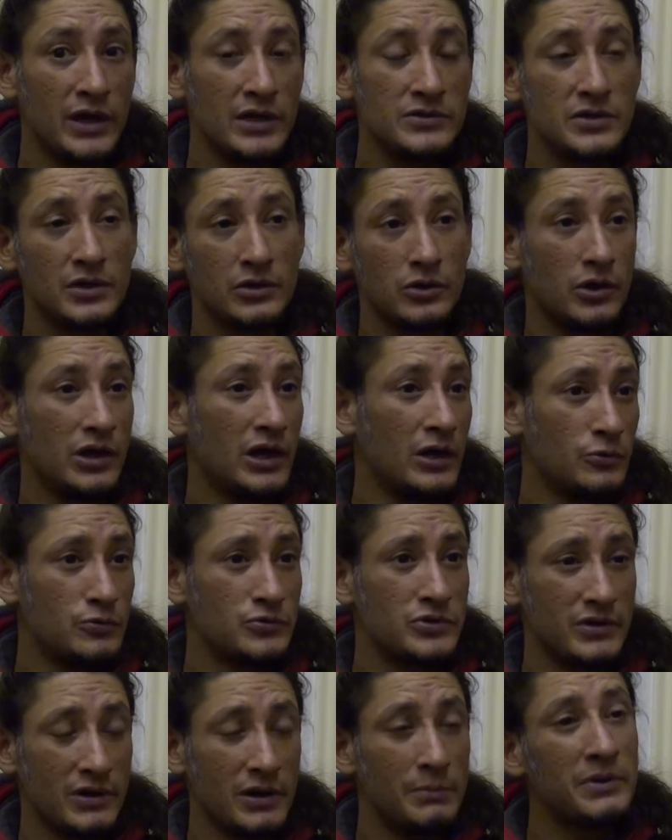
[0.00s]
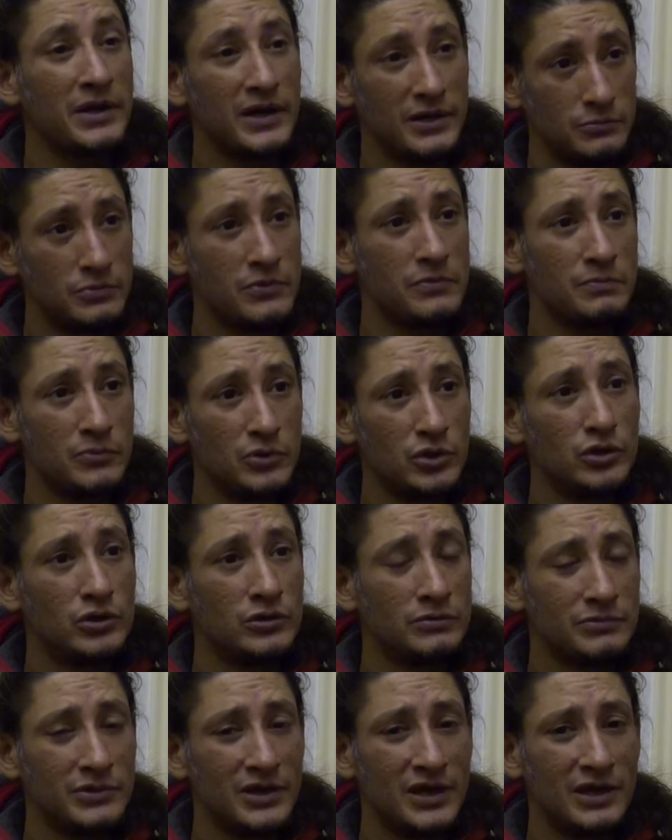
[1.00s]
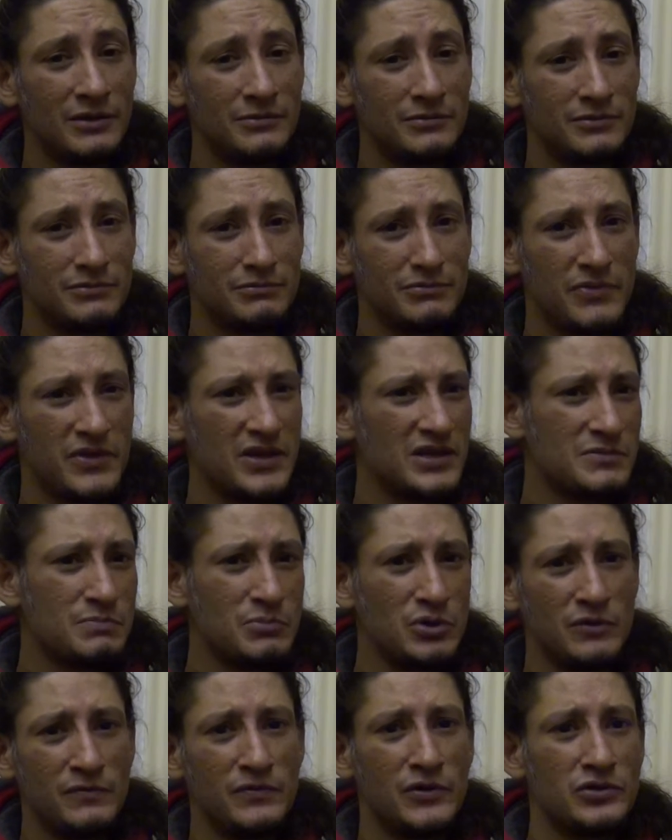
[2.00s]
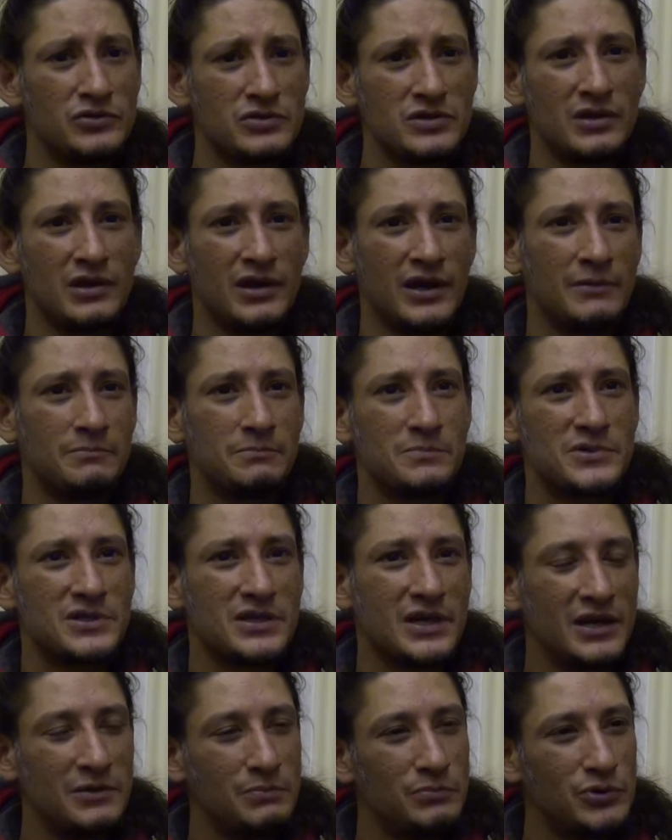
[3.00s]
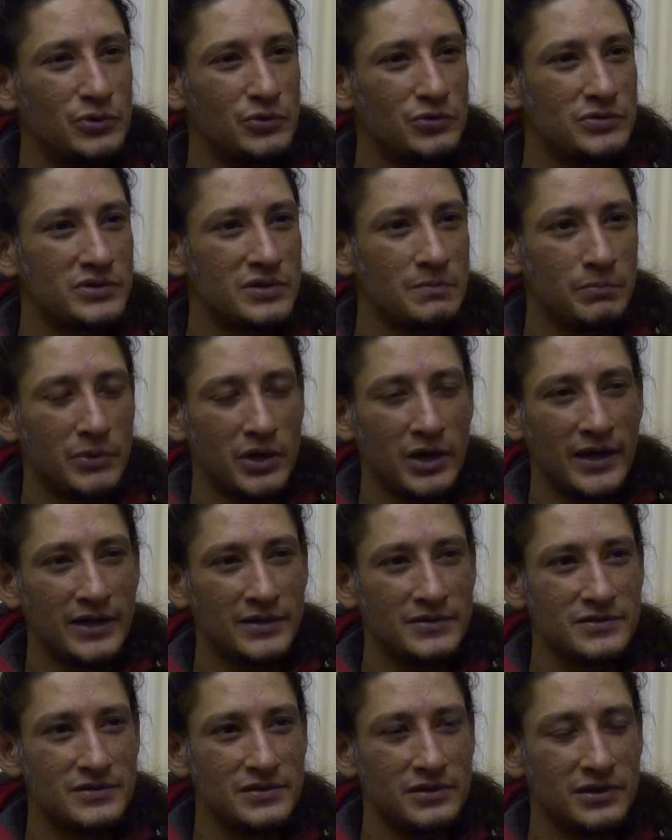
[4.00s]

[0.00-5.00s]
As I got older, I played with more. Yeah, things move on to like skateboards and bikes.